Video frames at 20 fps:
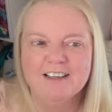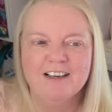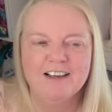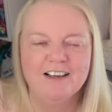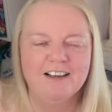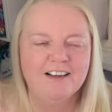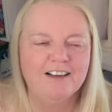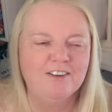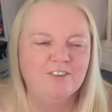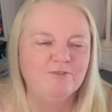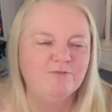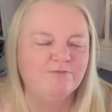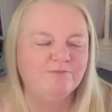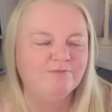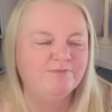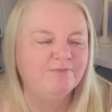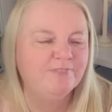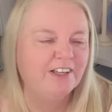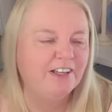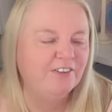um,
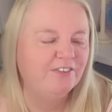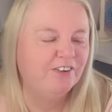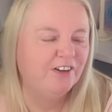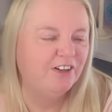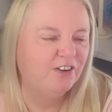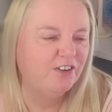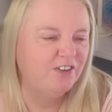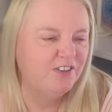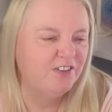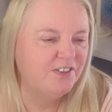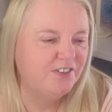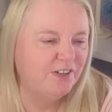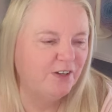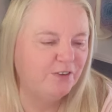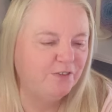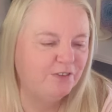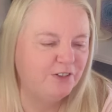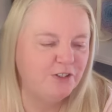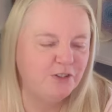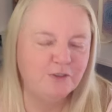if I got the
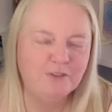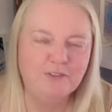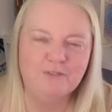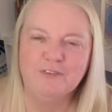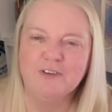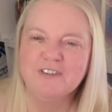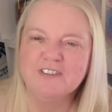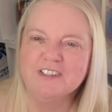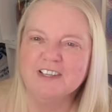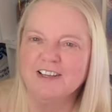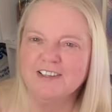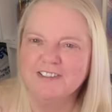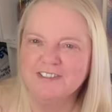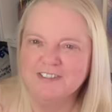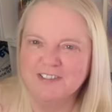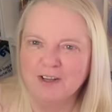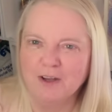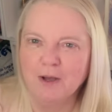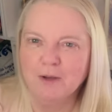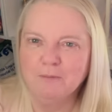Sophie's Universe colours
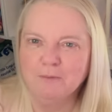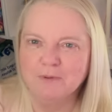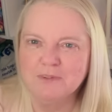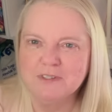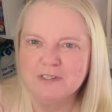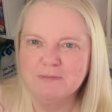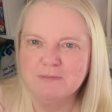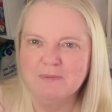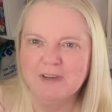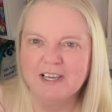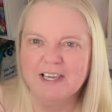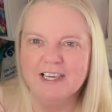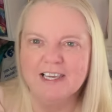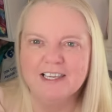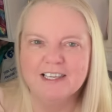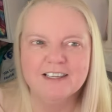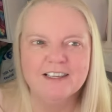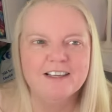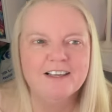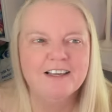that I want to
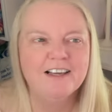make,